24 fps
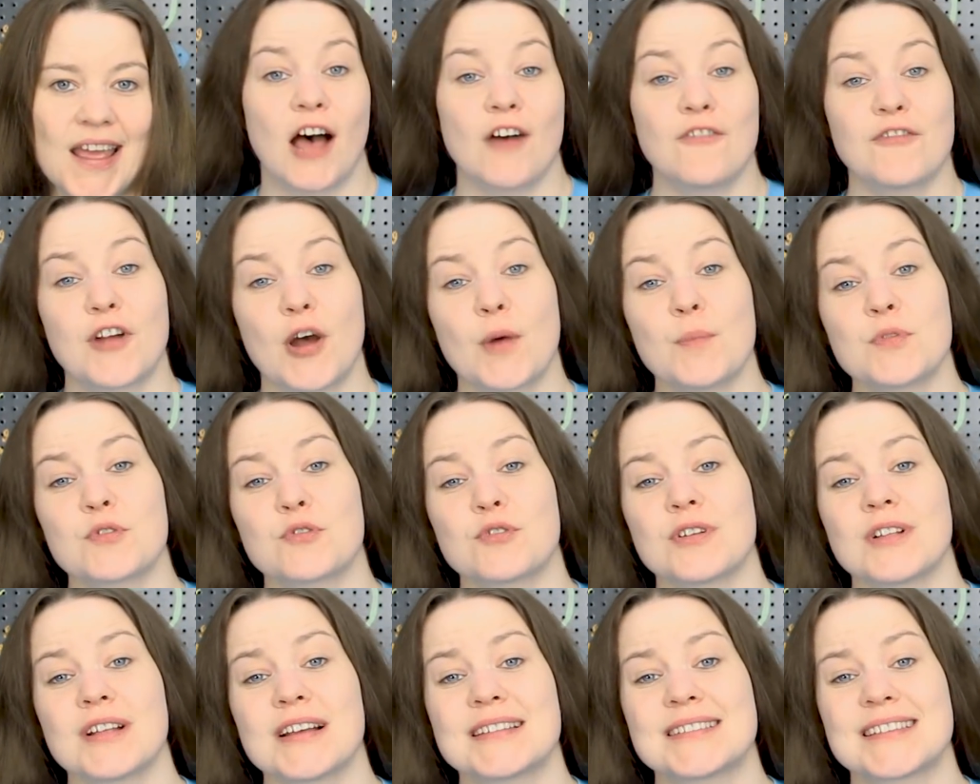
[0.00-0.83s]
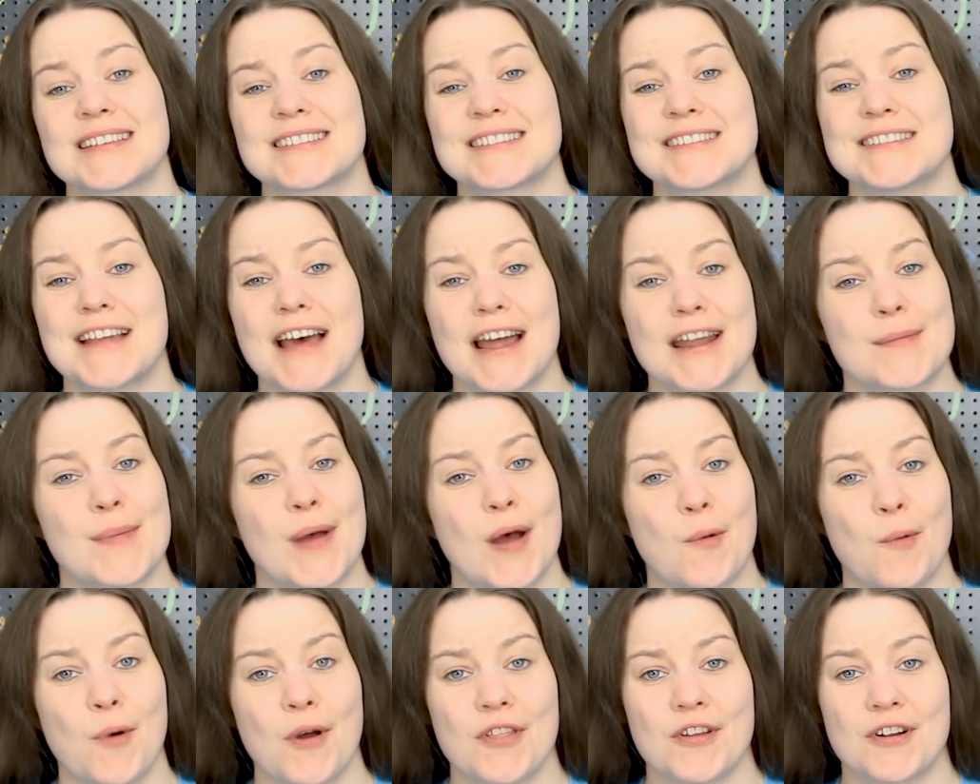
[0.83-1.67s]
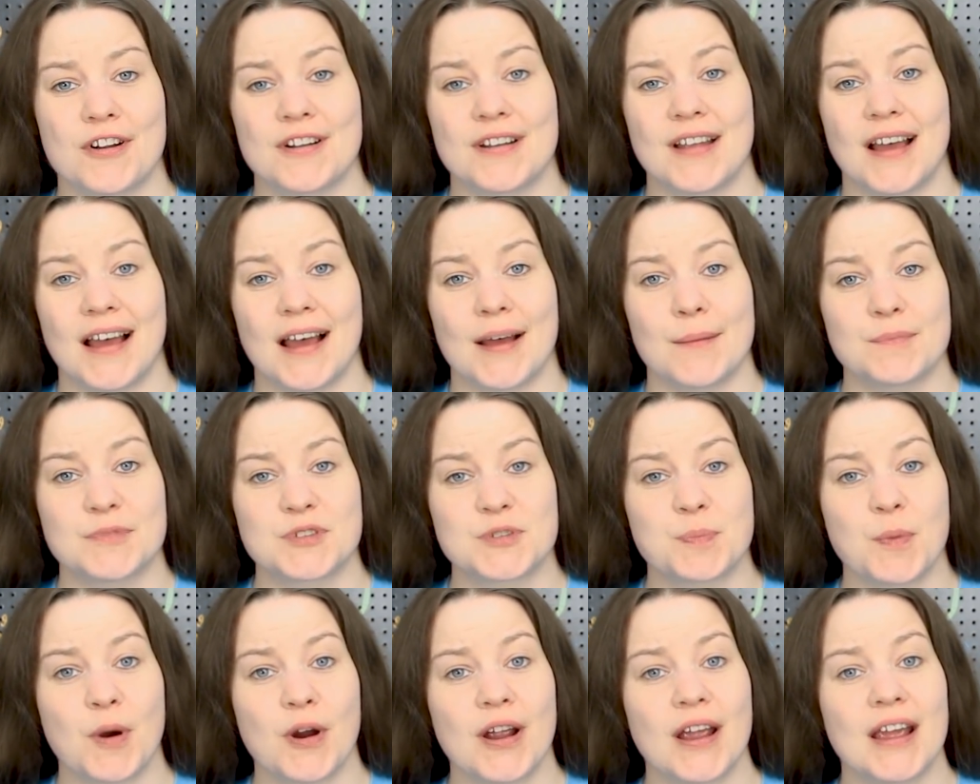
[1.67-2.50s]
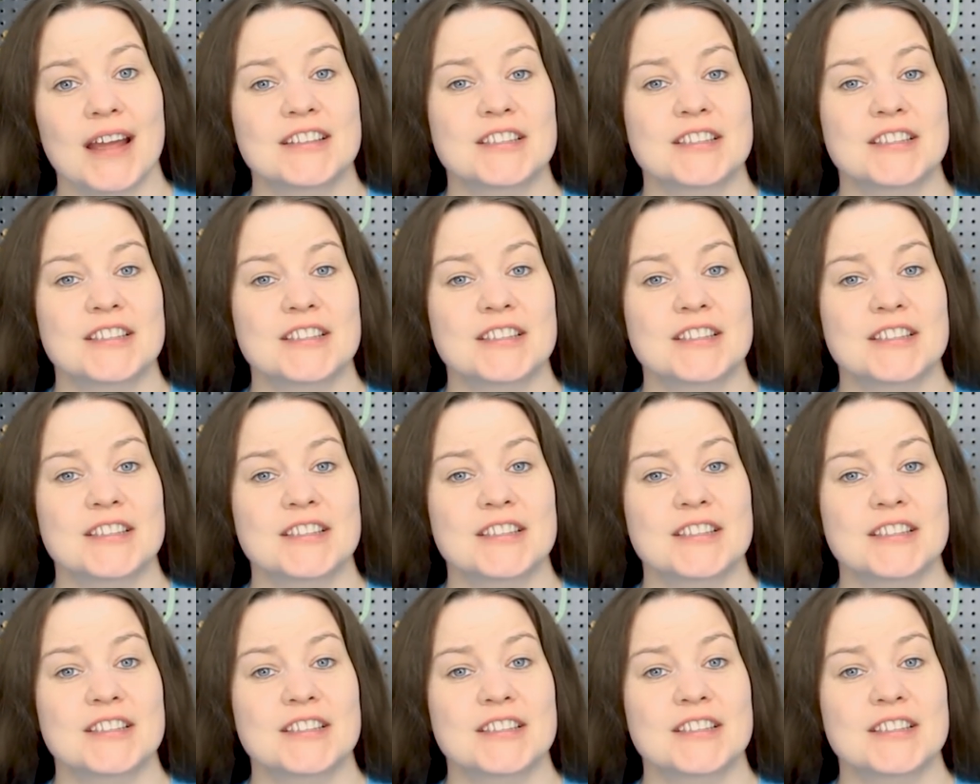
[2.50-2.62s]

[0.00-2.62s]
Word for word: I've come to realize it's not about whether or not I'm smart,